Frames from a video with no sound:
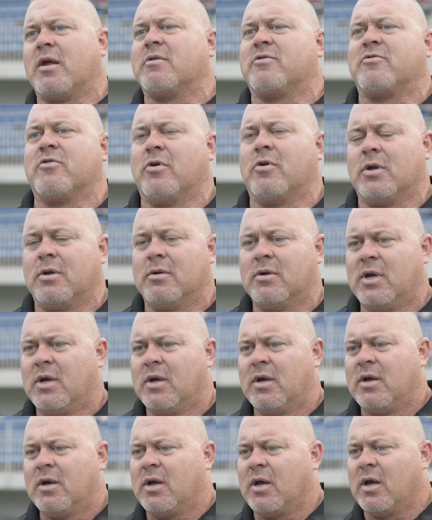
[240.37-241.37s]
into it
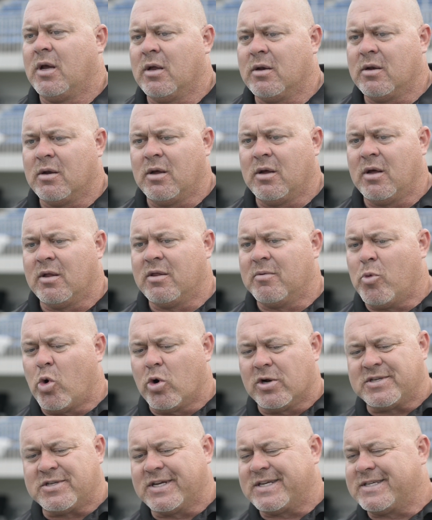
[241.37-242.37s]
and uh, the
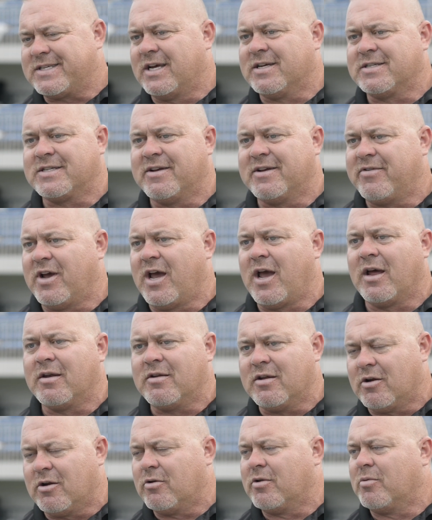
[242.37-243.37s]
more success they've had,
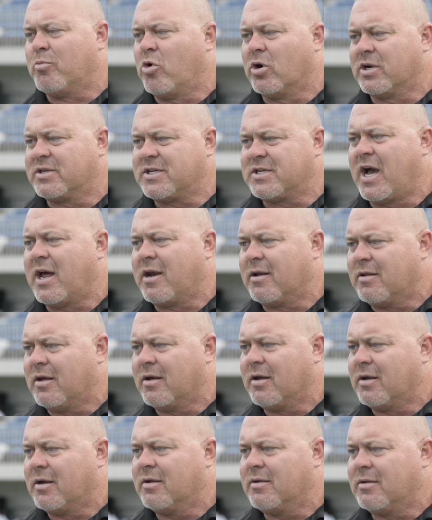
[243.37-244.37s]
you know, the more excited
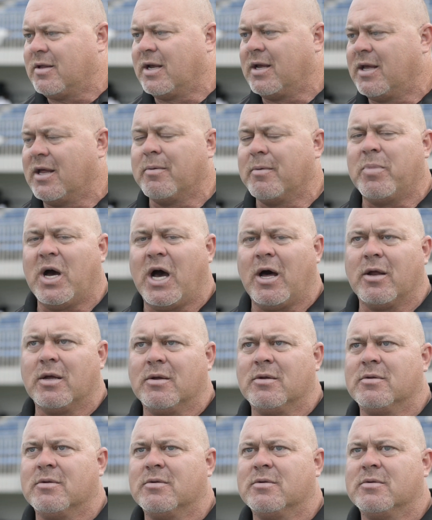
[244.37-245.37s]
they, they get about
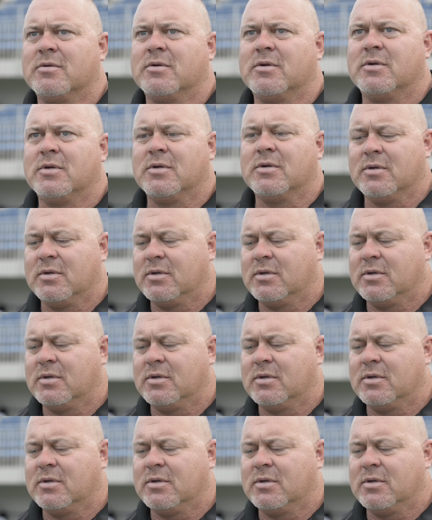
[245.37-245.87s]
it.